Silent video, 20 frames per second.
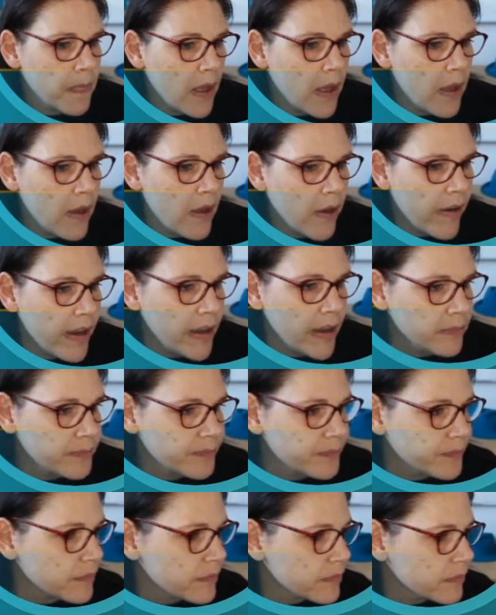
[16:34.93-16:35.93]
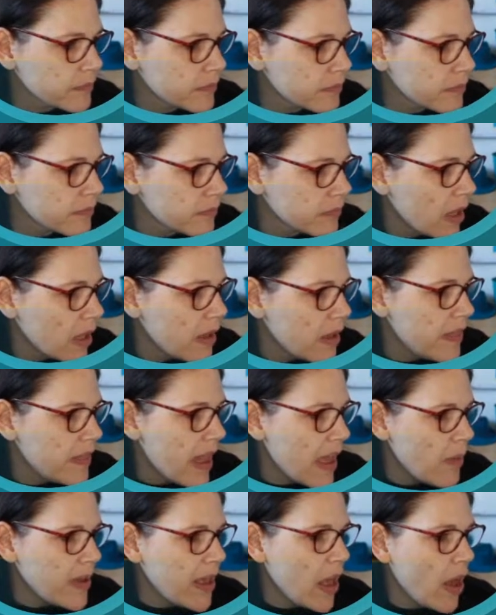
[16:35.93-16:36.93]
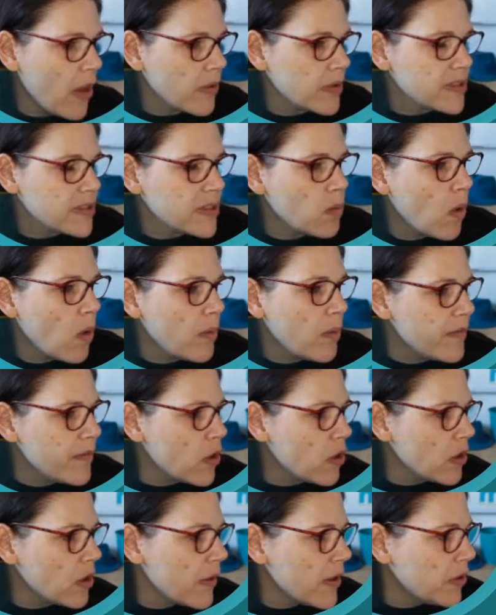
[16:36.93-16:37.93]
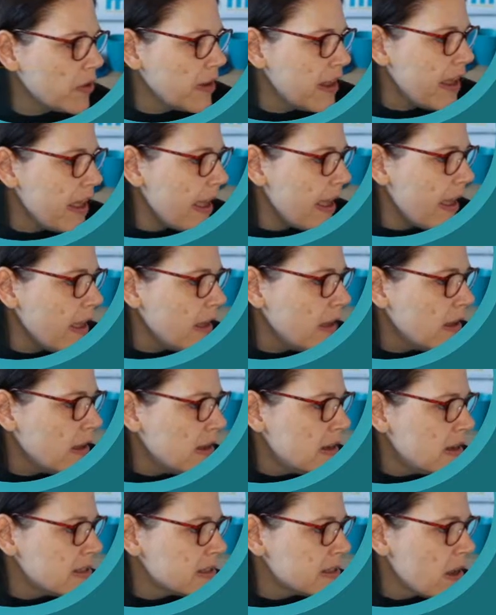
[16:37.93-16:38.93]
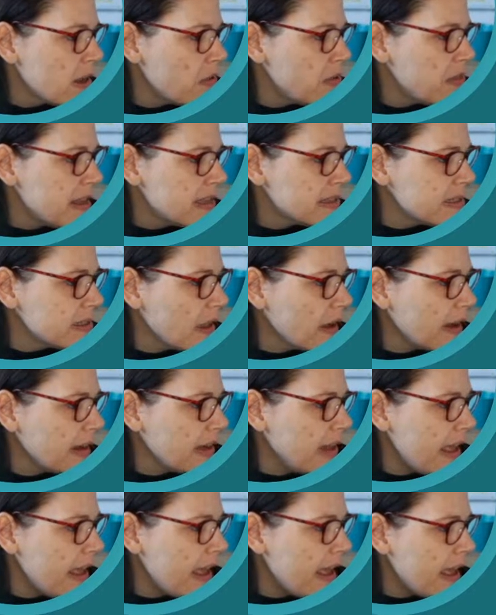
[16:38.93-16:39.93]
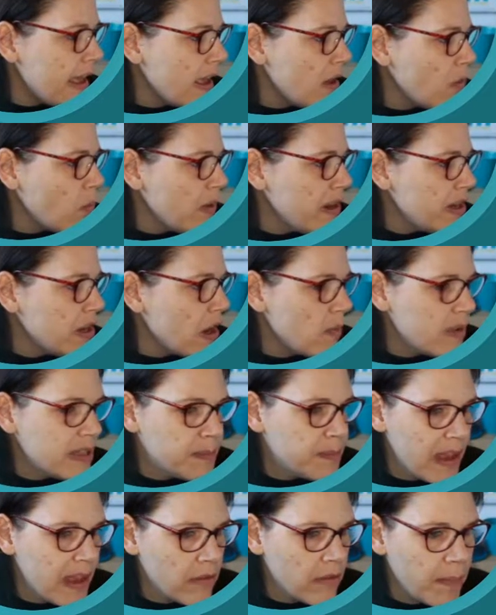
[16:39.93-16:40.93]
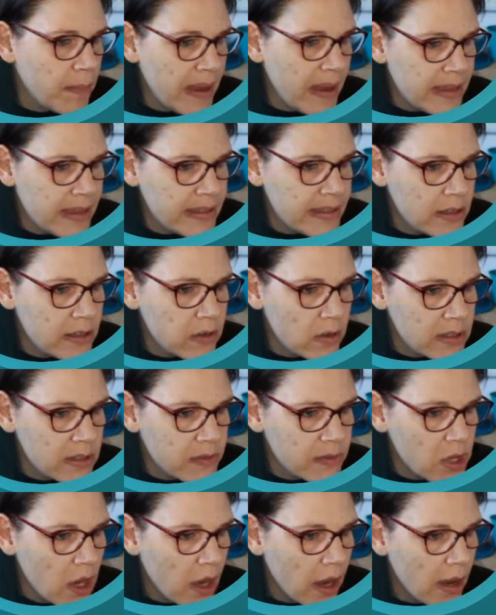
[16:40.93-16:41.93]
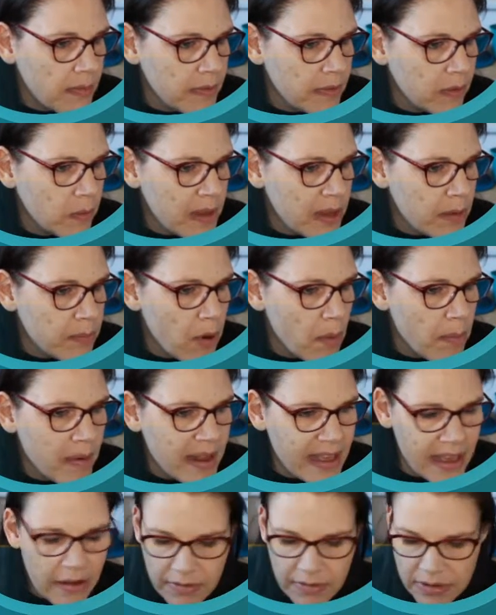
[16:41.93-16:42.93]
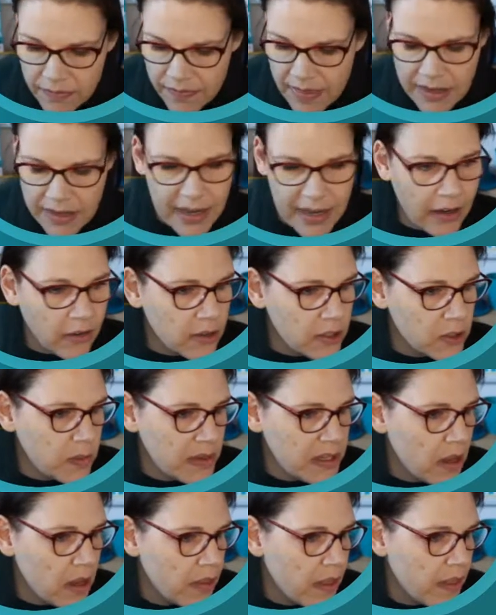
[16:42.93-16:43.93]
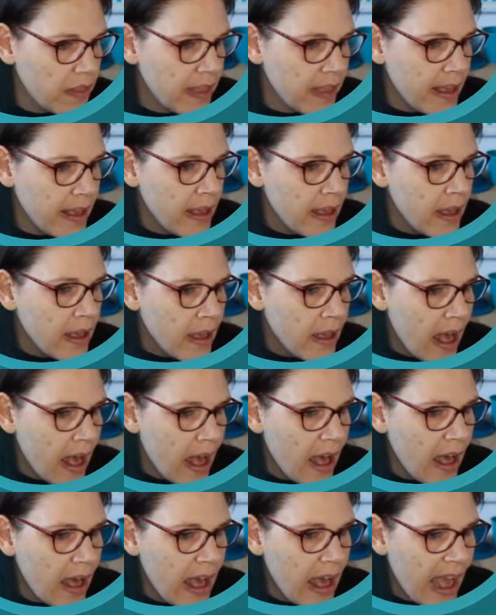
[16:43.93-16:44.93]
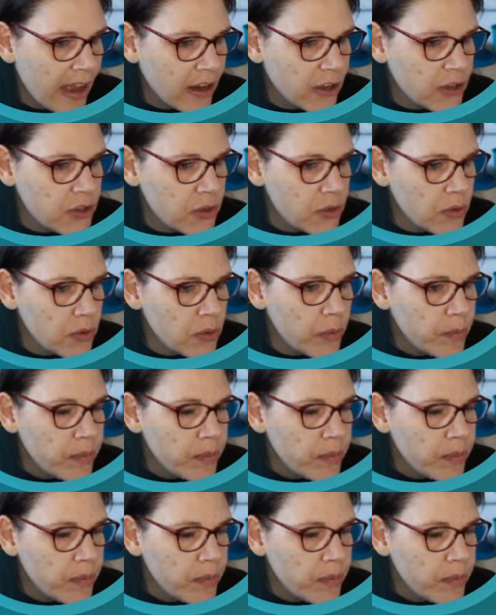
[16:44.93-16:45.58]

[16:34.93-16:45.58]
All right. There we go. So what we've got going on here, so this line here we know is being repeated lots of times, so we could probably get rid of that now, because we know that the actual